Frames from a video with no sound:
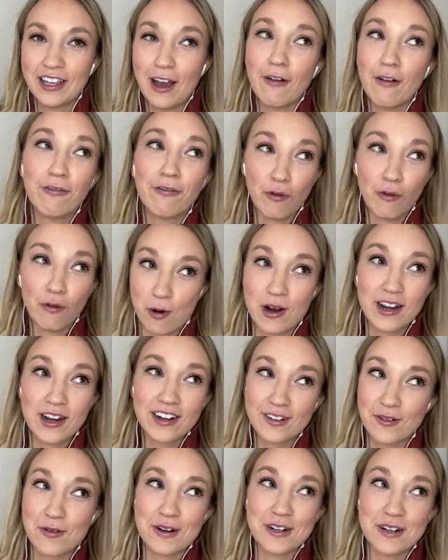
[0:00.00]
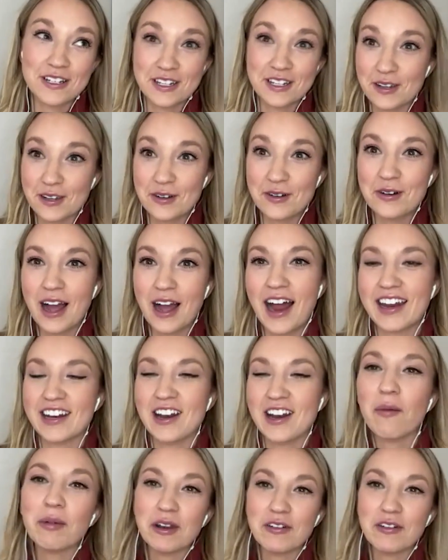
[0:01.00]
afford or do had it
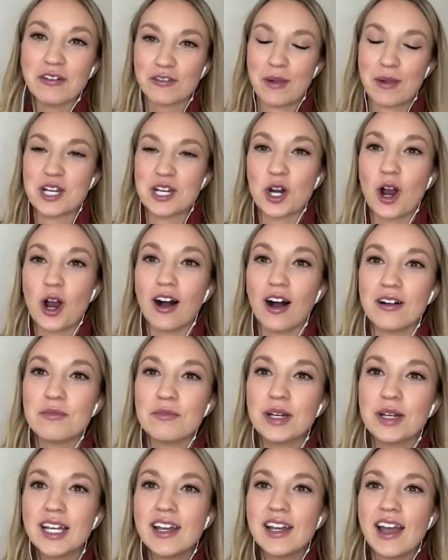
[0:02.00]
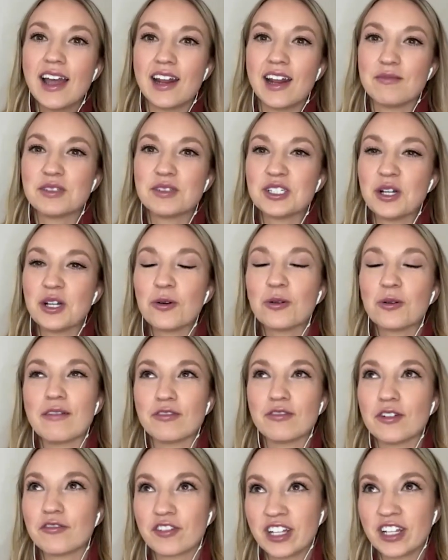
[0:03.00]
not been for my job. And I'm so
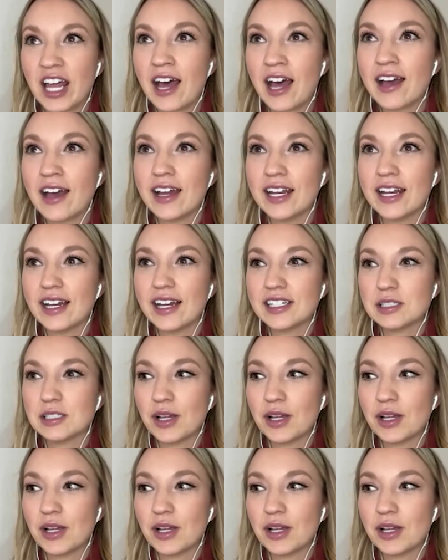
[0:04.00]
grateful for that. And it has